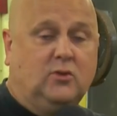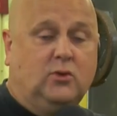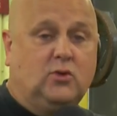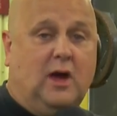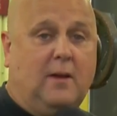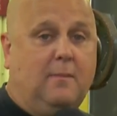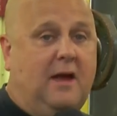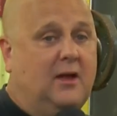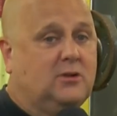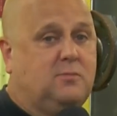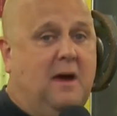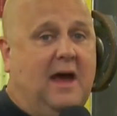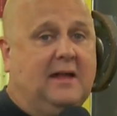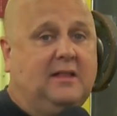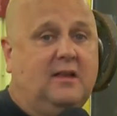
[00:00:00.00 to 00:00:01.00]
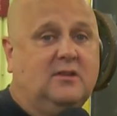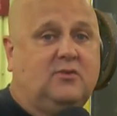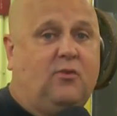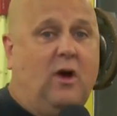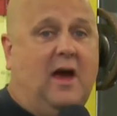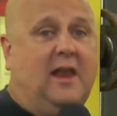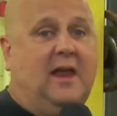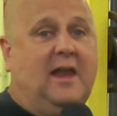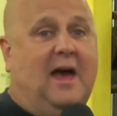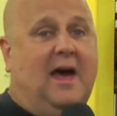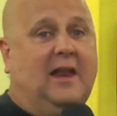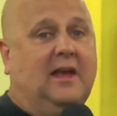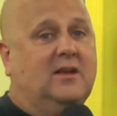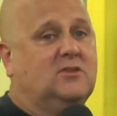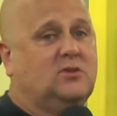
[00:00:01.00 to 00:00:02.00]
will try to bounce back this Friday
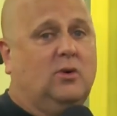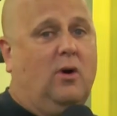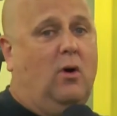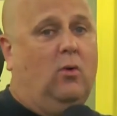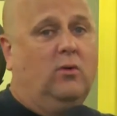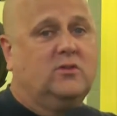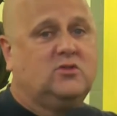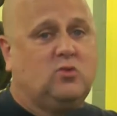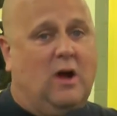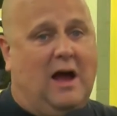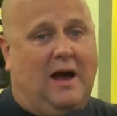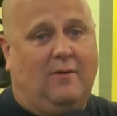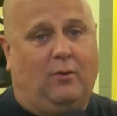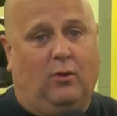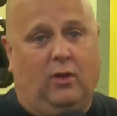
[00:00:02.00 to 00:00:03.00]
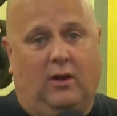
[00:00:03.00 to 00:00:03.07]
night against their oldest rival,